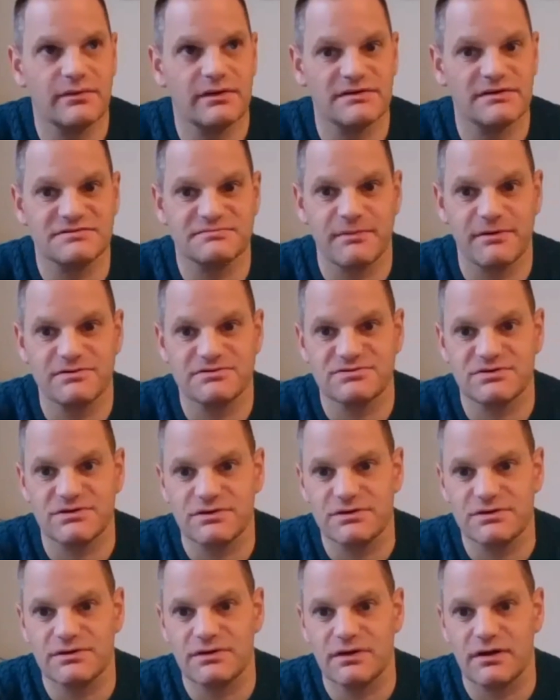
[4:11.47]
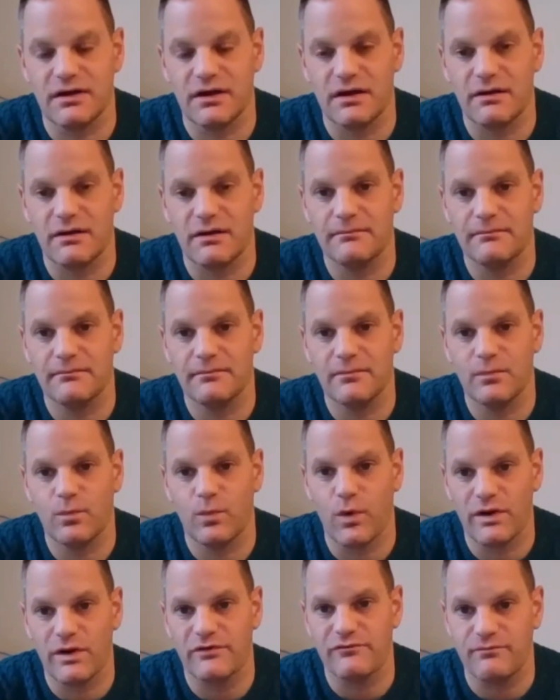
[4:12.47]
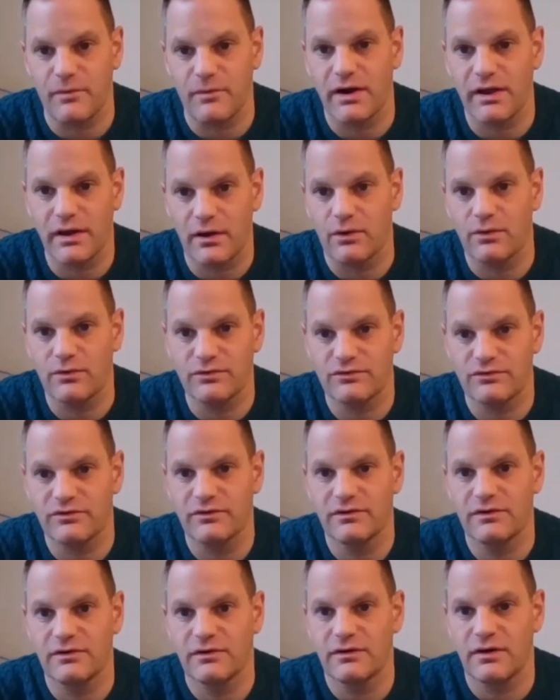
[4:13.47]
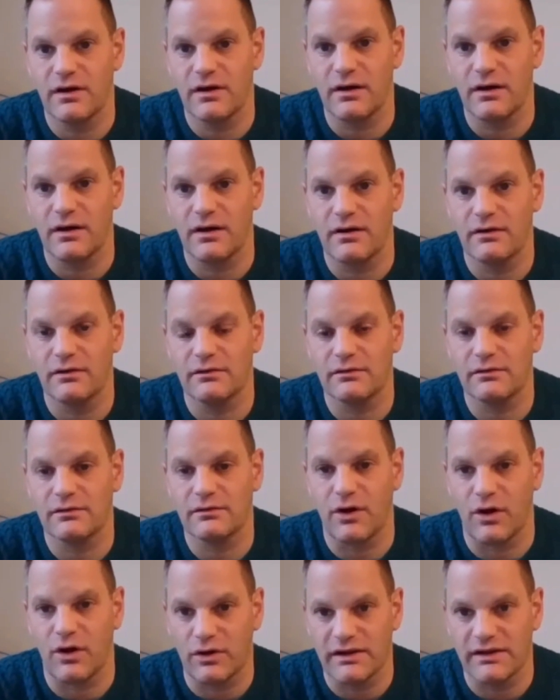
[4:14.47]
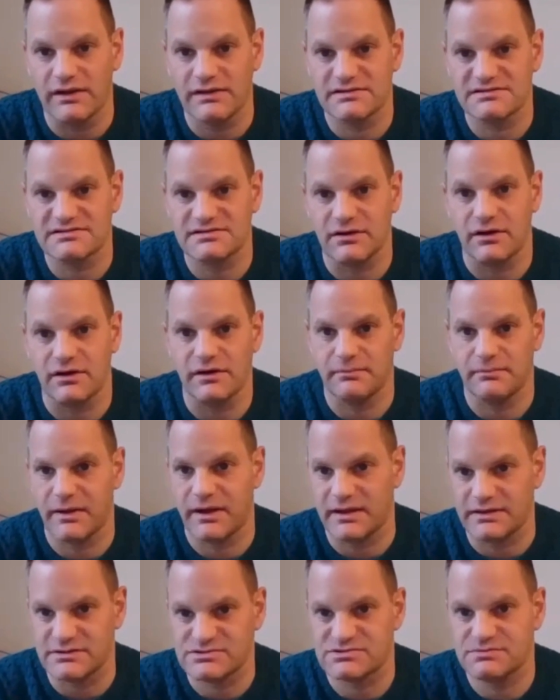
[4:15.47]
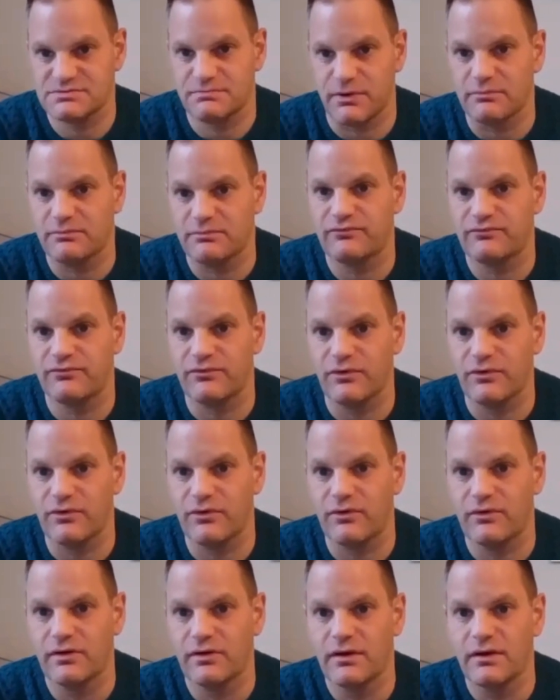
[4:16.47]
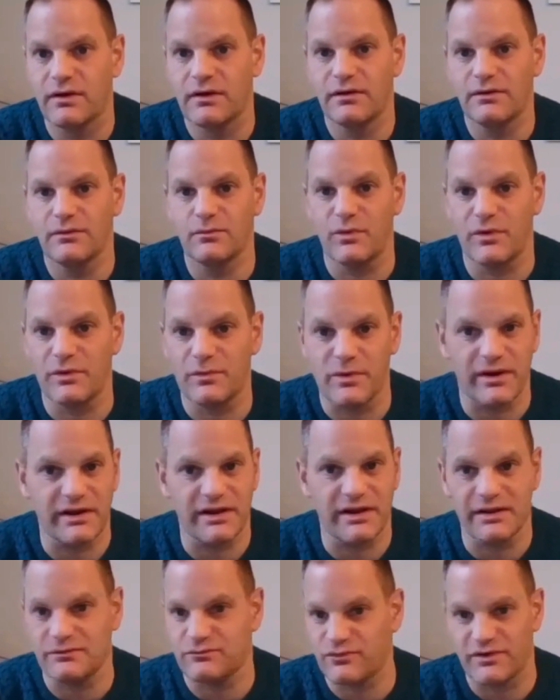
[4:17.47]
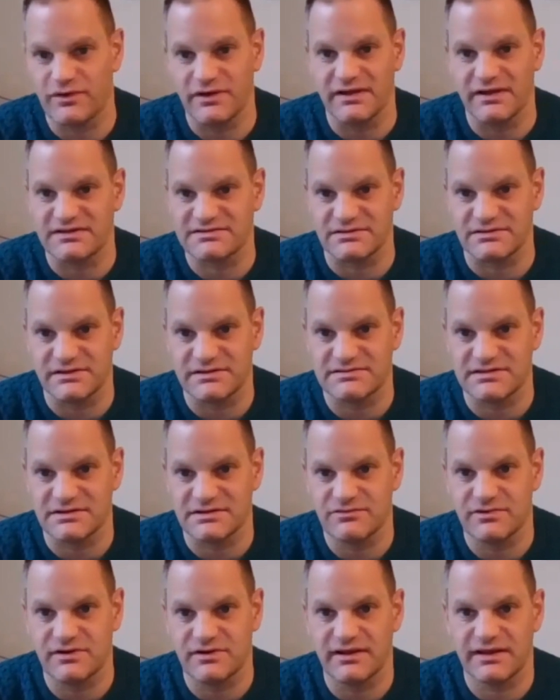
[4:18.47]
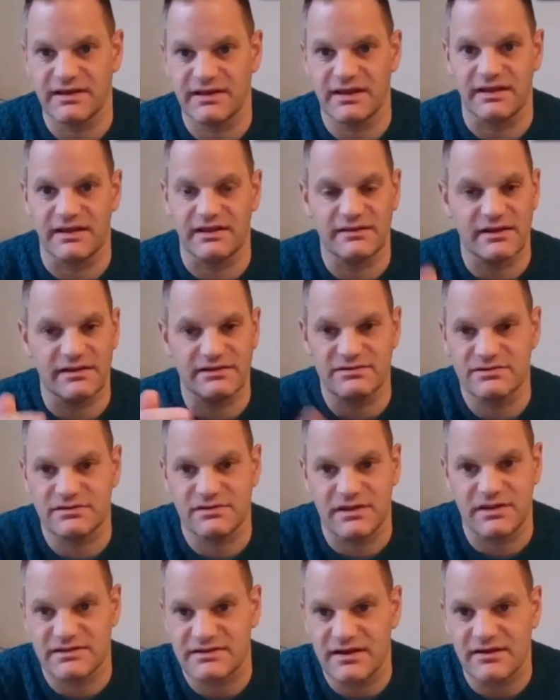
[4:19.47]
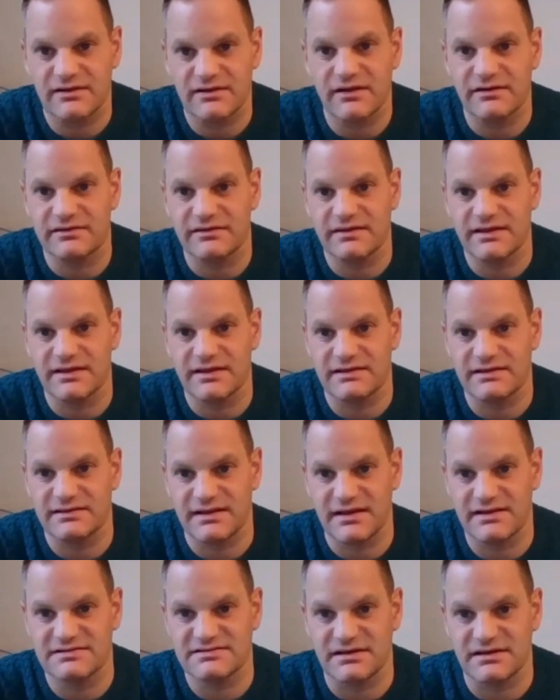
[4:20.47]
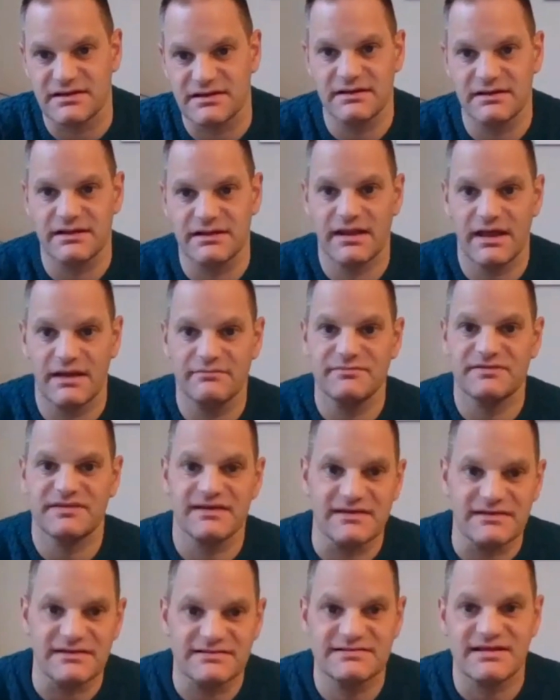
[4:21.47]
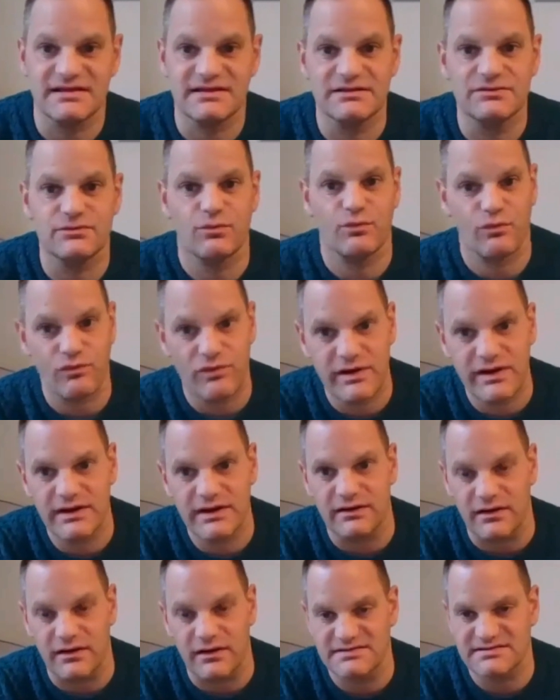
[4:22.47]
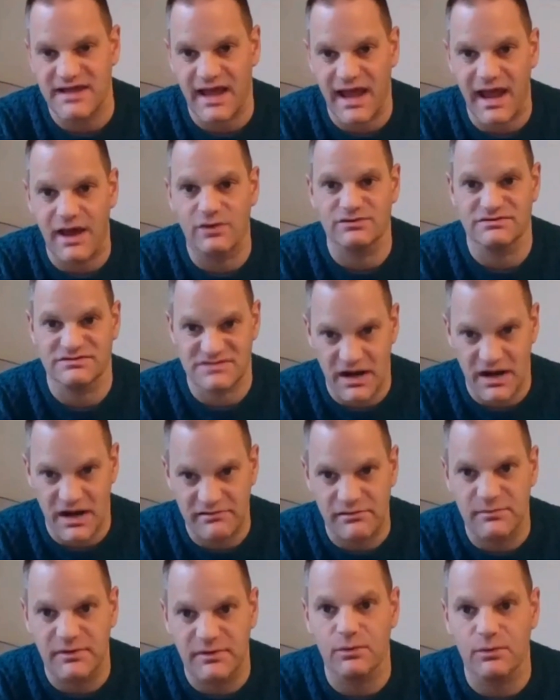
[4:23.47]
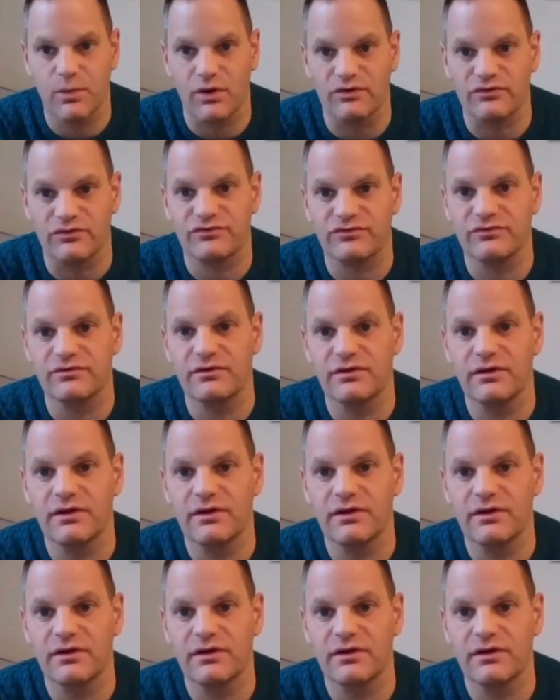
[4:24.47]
I spoke to one of my old colleagues that I pitched Bob for, we went in really excited, really keen. They downloaded their data, and the MD didn't realize how terrible it was.